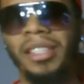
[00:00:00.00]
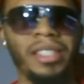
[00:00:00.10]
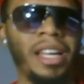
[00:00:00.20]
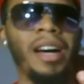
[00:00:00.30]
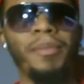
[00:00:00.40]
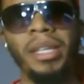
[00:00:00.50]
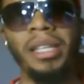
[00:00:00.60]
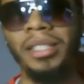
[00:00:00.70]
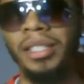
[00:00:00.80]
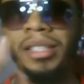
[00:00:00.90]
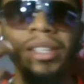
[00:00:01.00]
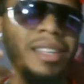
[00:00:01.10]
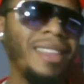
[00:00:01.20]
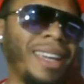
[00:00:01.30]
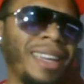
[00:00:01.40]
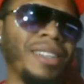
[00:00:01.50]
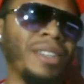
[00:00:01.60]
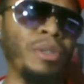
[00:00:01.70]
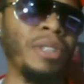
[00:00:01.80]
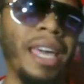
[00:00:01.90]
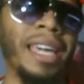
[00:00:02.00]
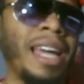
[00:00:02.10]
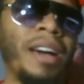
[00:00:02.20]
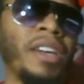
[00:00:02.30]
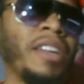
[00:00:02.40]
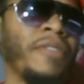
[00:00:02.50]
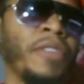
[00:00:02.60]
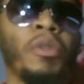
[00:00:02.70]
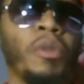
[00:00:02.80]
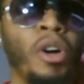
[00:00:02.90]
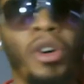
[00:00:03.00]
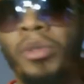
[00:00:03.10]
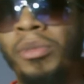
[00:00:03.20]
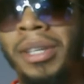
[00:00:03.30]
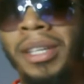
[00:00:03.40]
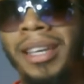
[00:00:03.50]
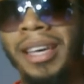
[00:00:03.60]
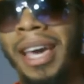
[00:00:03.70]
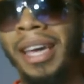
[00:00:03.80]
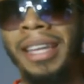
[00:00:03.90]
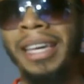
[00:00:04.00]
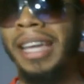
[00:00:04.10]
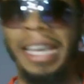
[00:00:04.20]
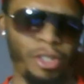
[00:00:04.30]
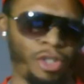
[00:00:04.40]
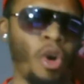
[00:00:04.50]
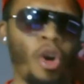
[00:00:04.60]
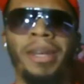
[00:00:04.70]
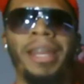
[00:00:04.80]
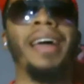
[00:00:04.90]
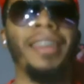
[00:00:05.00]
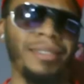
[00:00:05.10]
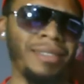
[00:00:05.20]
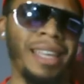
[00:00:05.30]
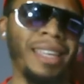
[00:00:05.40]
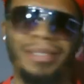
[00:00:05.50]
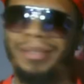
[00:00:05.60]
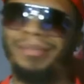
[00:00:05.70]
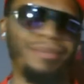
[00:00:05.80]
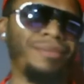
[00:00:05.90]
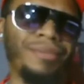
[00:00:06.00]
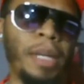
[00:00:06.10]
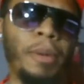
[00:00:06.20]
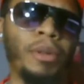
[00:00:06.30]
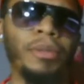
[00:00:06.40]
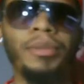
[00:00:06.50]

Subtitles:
zombies, and like, who's hanging out in a funeral home in a stormy night? Like, come on.